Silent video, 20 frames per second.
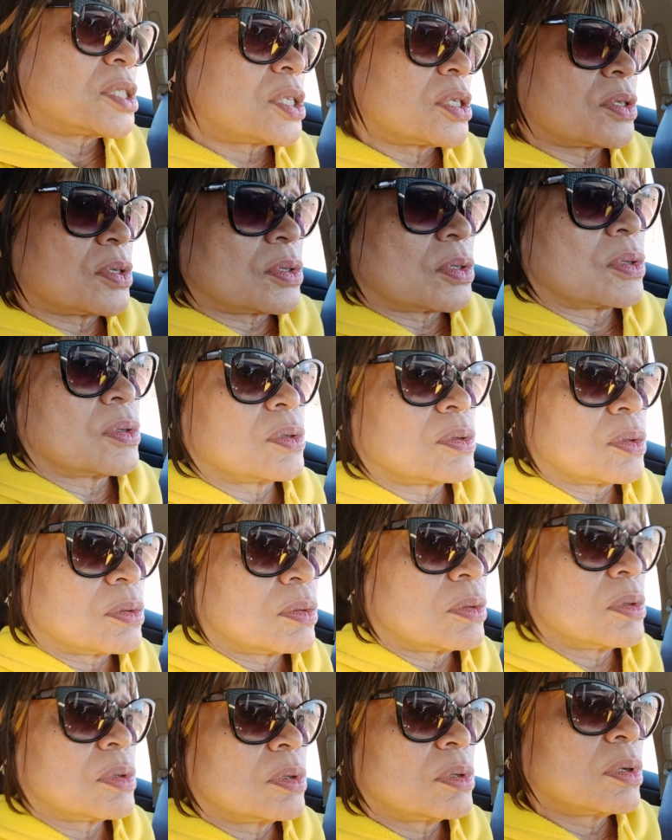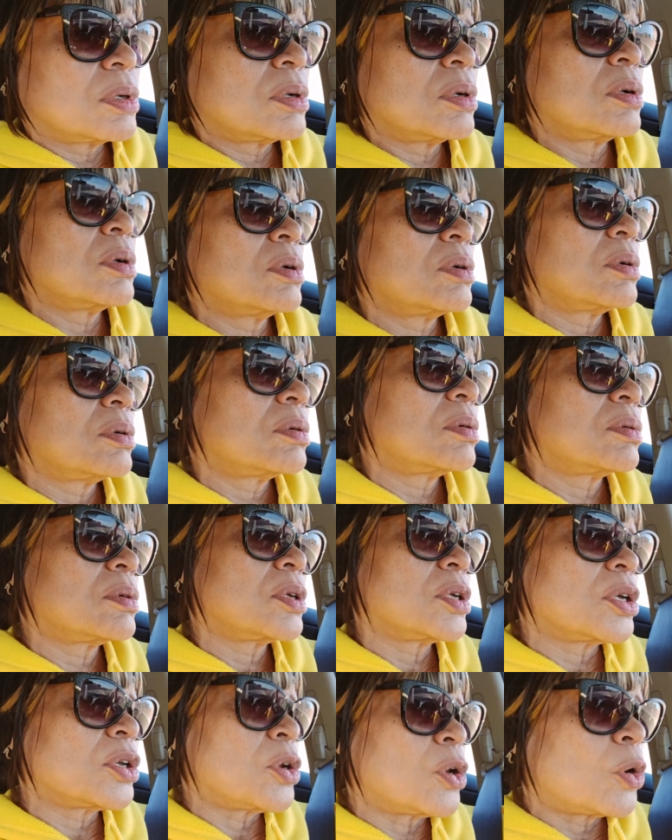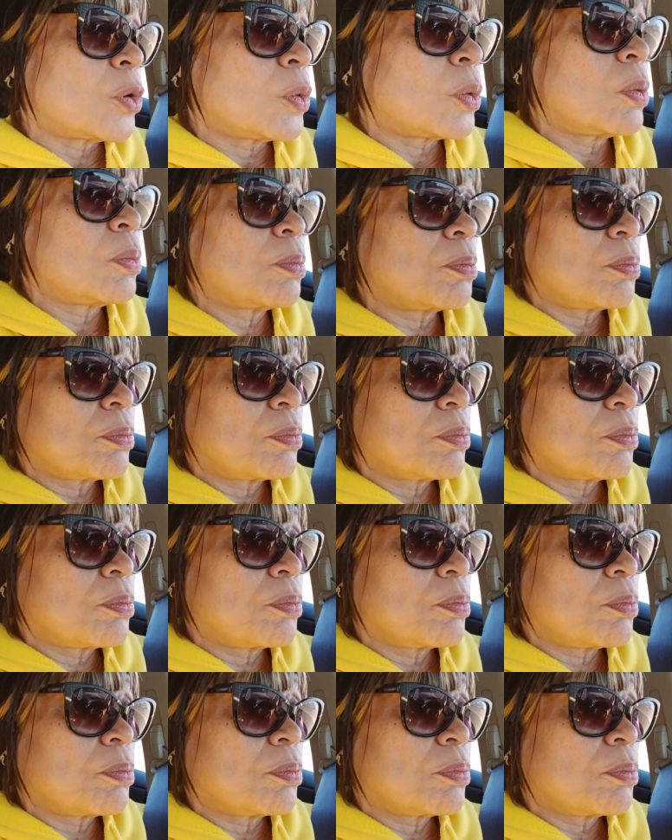to, you know,